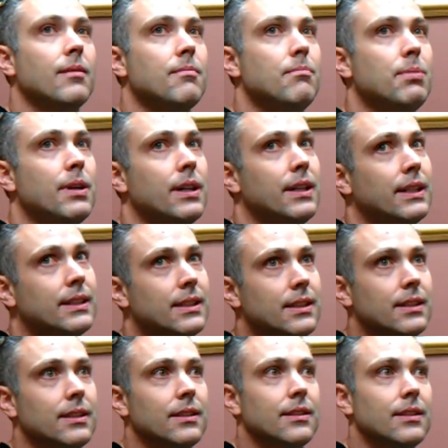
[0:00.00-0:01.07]
But
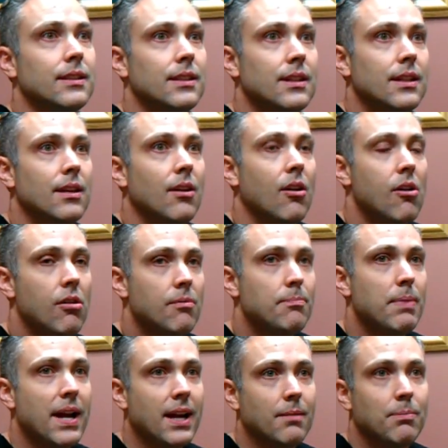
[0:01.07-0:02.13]
all
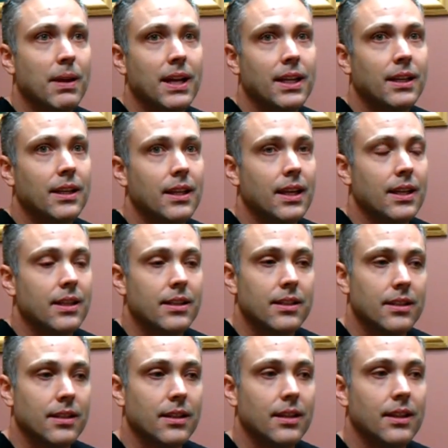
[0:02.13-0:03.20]
back pain that
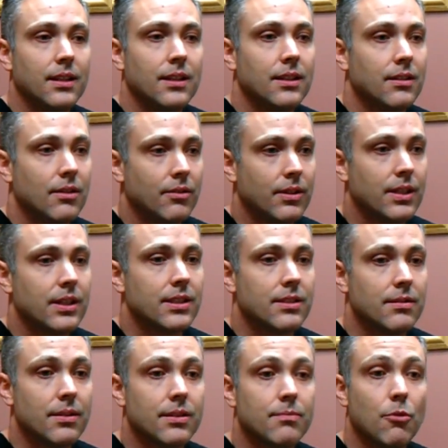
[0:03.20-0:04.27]
that
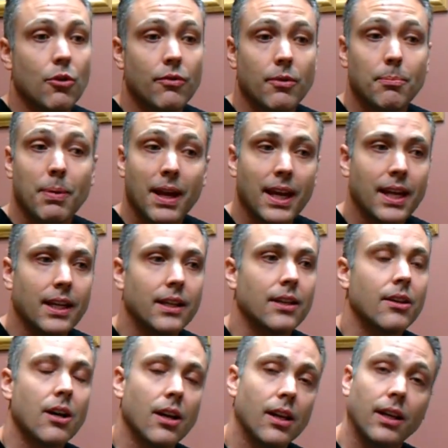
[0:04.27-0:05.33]
is more of a pain and
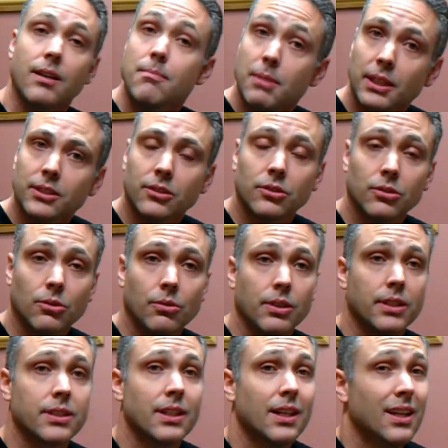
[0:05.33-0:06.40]
not like a muscle
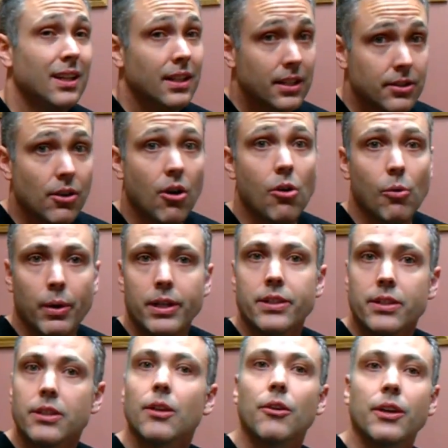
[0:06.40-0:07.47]
soreness is always
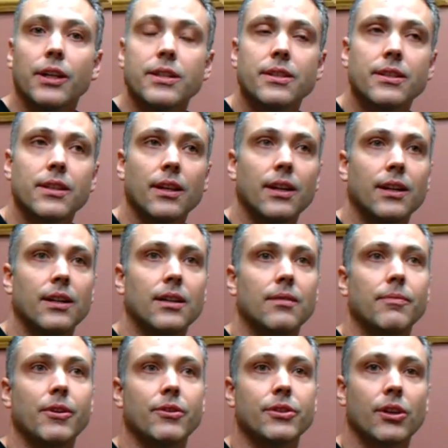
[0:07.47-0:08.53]
serious.
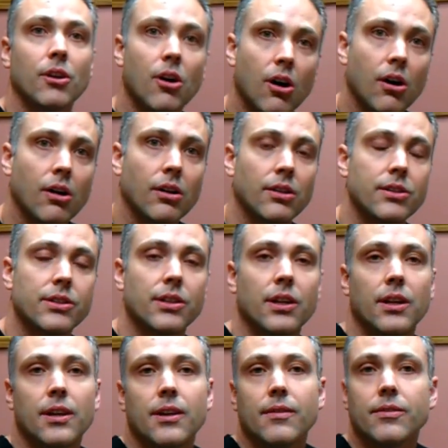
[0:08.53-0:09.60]
There's a cause,
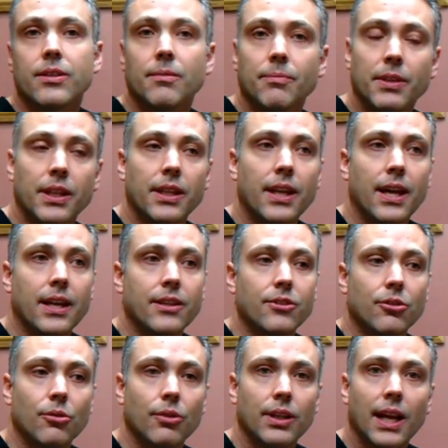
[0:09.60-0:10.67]
something that is
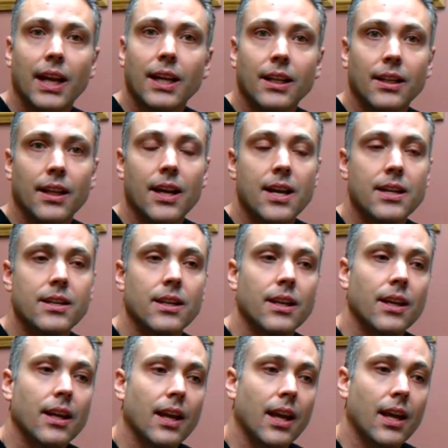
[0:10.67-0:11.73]
creating that,
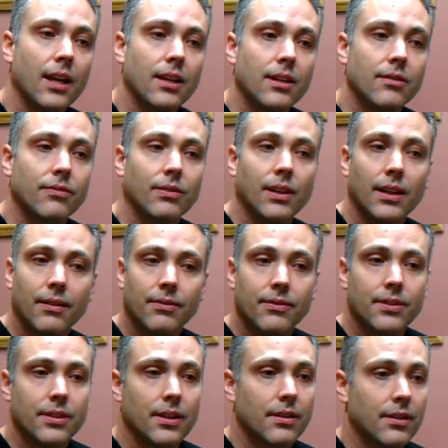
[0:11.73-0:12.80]
and if
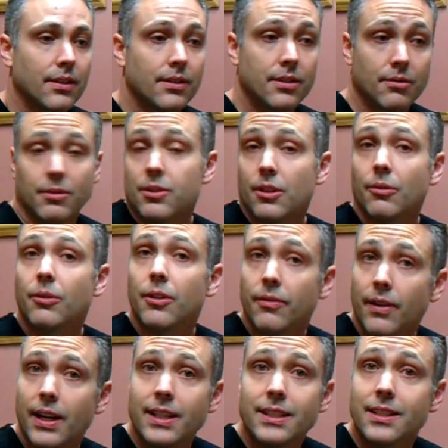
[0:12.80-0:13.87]
left to its own
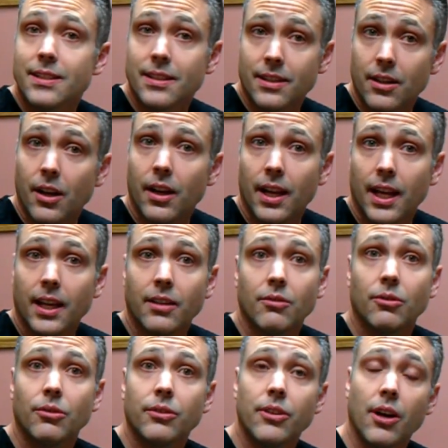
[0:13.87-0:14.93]
devices and not
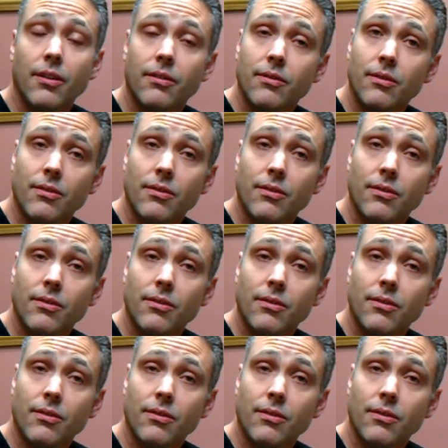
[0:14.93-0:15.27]
handled, not